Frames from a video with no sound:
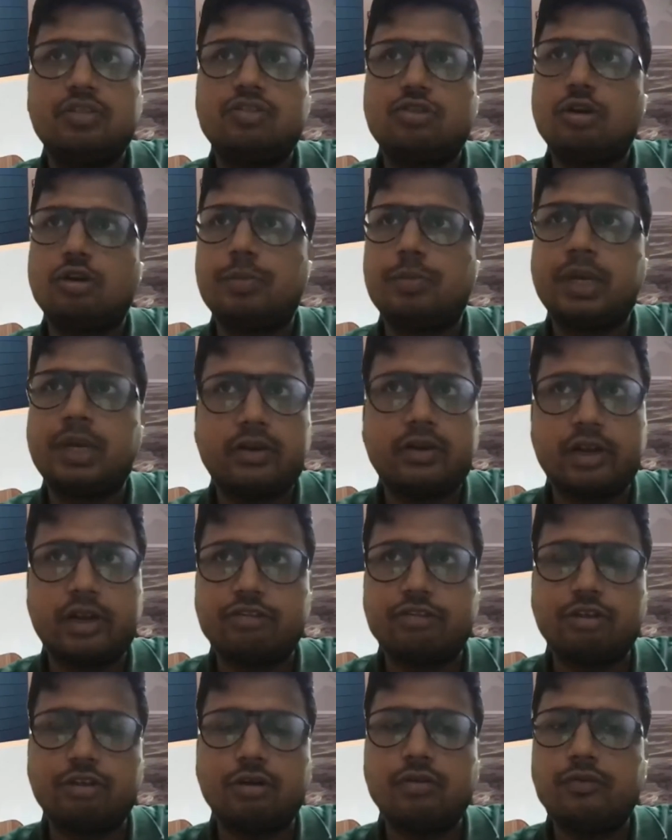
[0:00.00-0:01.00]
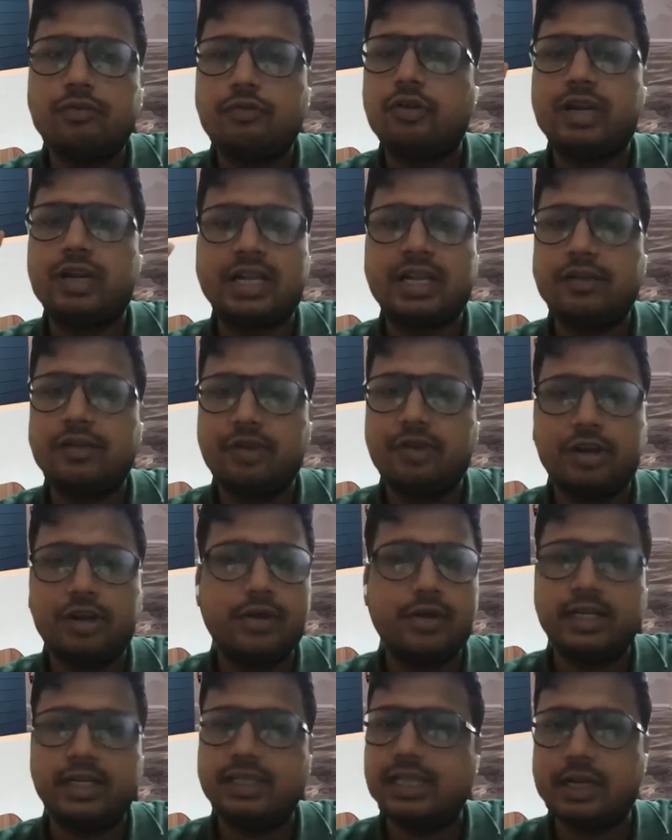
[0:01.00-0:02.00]
stopping ratio for any video
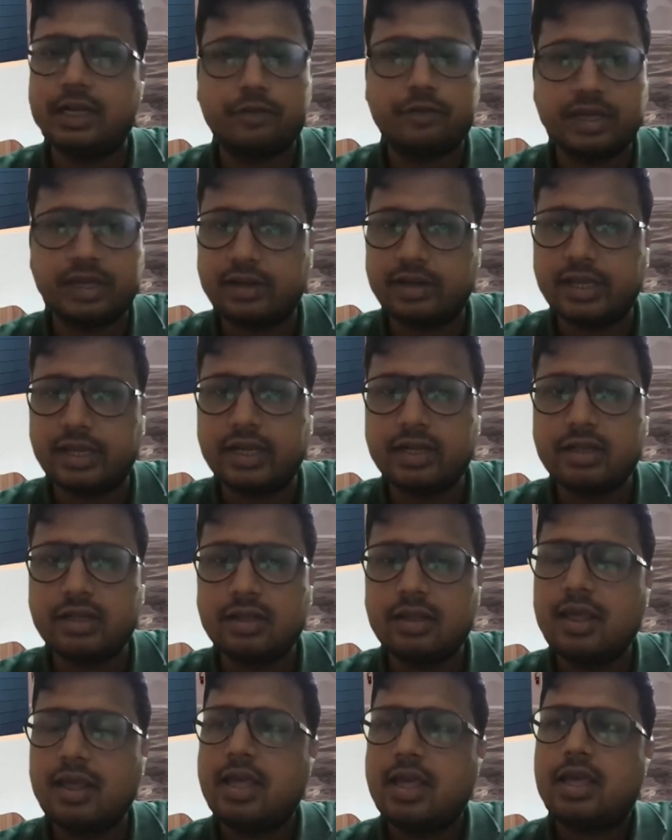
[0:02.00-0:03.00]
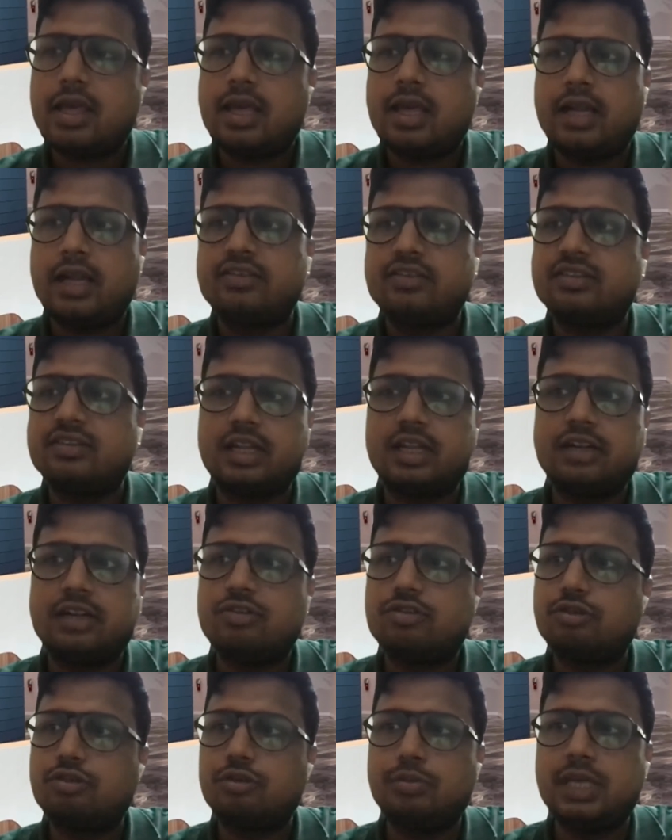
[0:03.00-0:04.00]
ad that we create. It
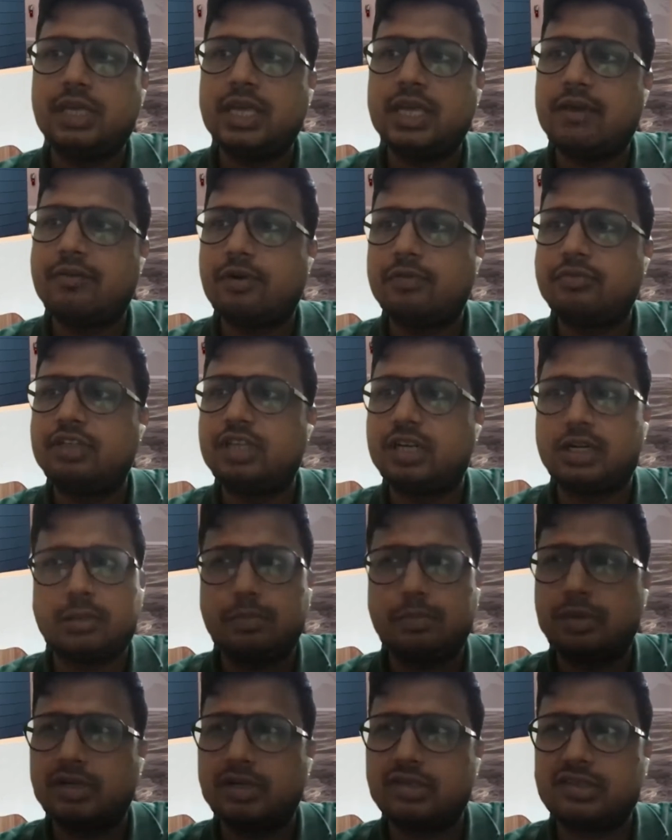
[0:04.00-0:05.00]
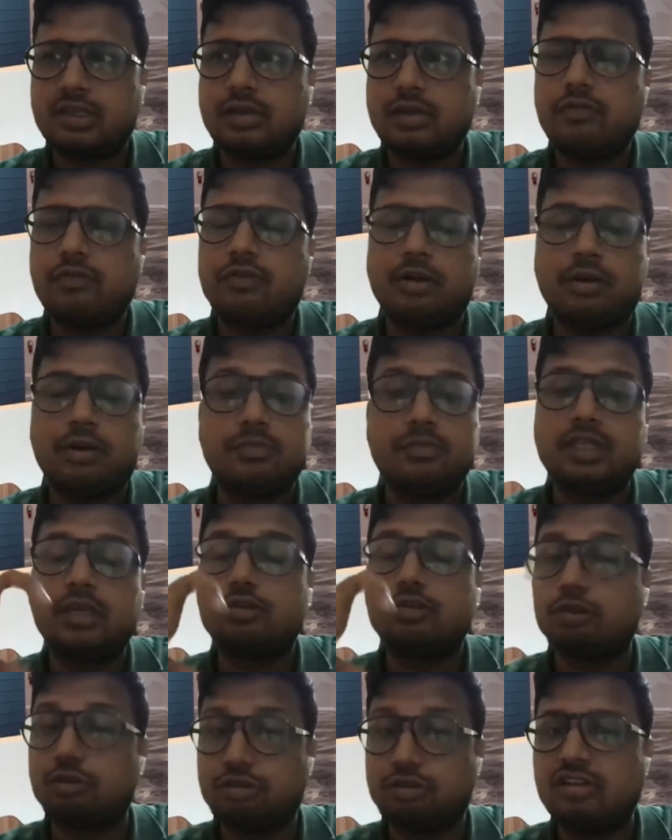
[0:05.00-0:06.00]
needs to be above 30% from the
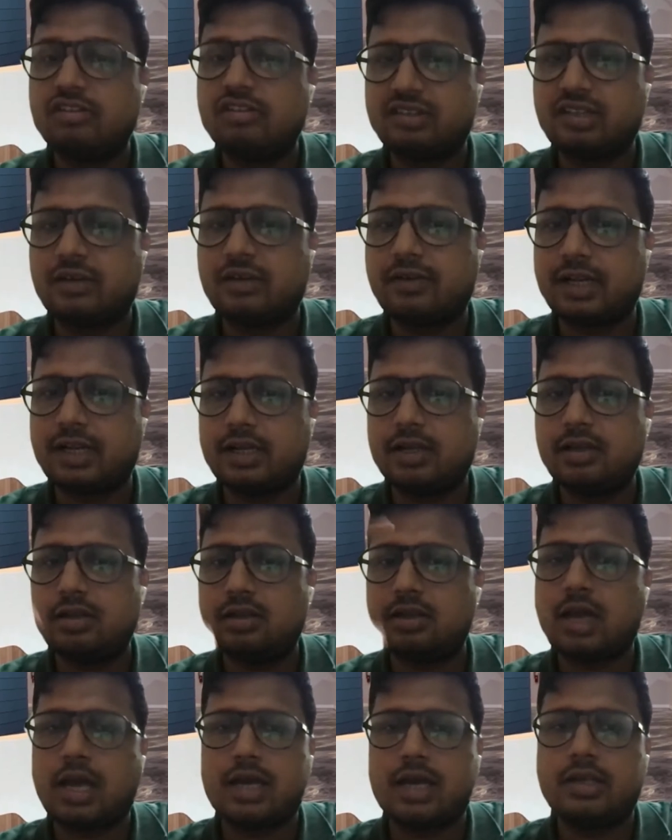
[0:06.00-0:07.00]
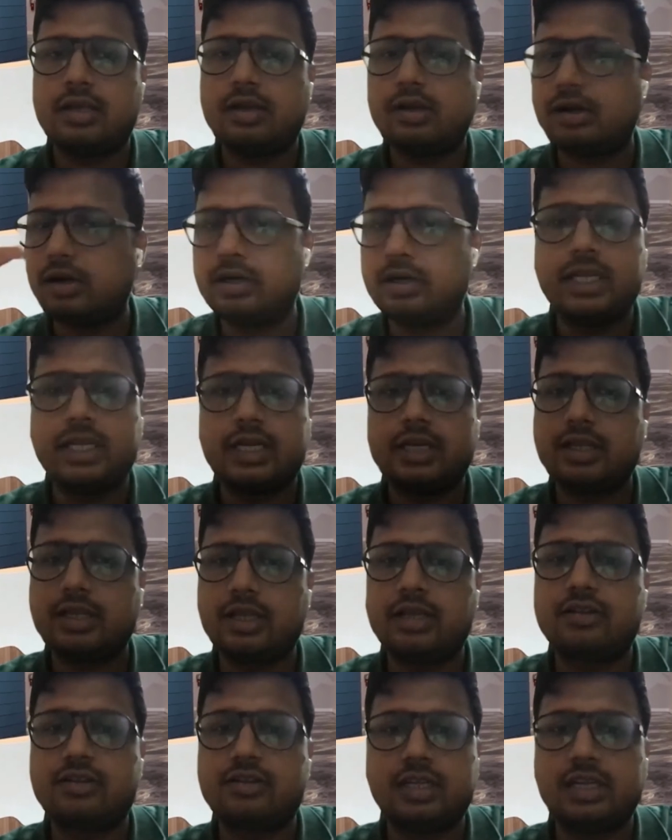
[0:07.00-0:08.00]
social savanna. I heard that
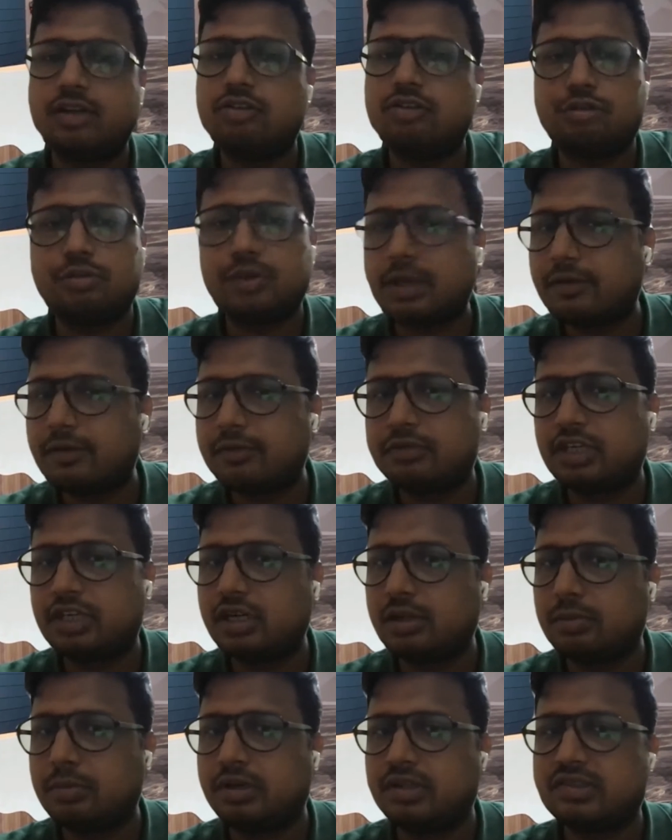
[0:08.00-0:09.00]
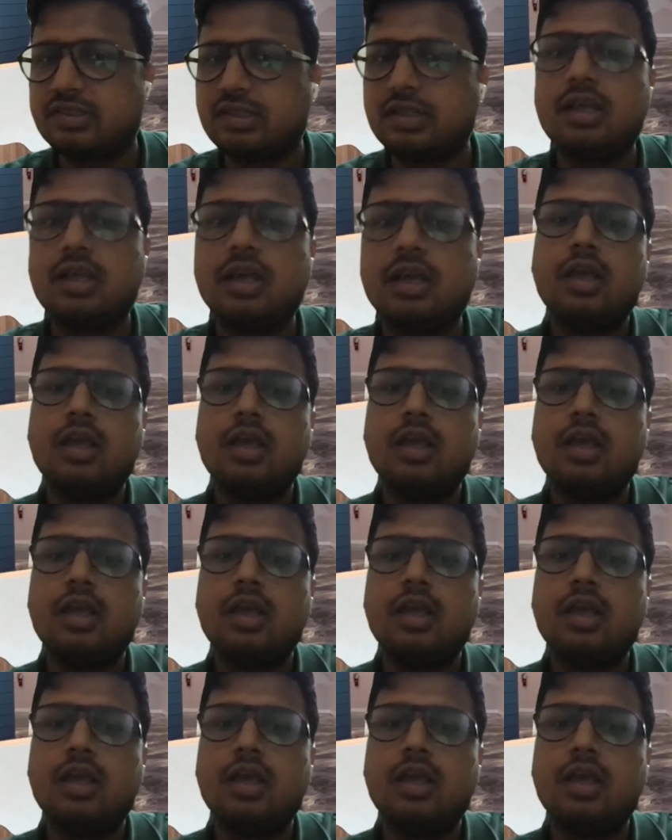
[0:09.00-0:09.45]
it needs to be above 30%